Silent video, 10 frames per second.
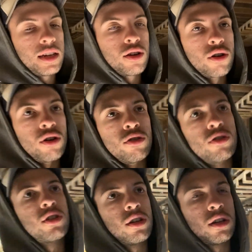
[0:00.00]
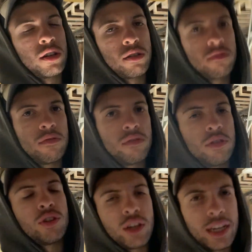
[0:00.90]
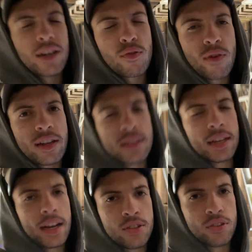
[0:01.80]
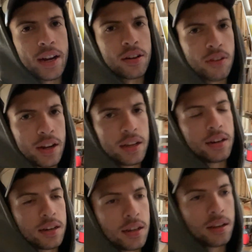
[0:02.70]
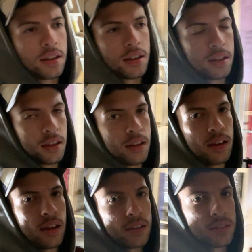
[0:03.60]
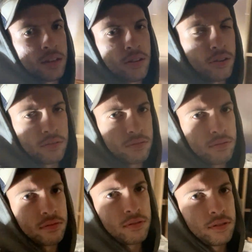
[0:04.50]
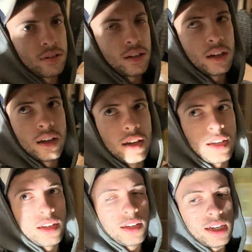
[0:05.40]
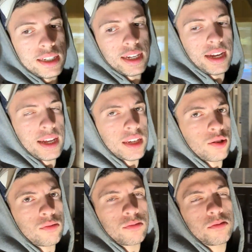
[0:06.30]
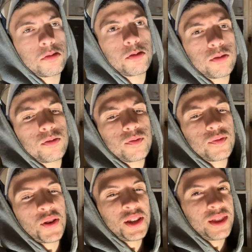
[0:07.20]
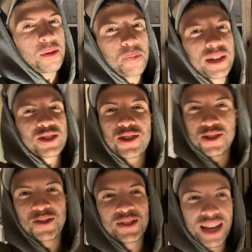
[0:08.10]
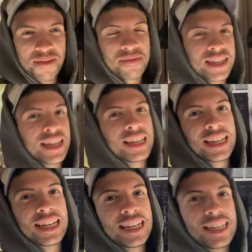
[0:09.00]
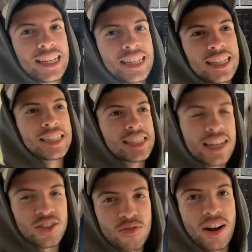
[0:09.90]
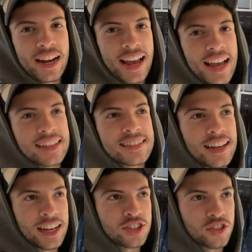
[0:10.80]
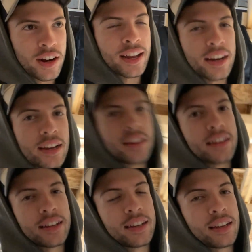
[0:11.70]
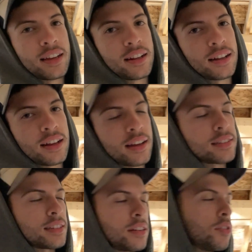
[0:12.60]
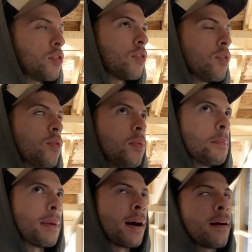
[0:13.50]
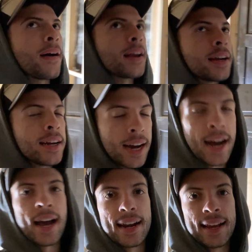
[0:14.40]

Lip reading: he goes, "You needed a right side drain, right?" I said, "No." He said, "The picture you sent me says right hand side drain." I said, "Oh my God."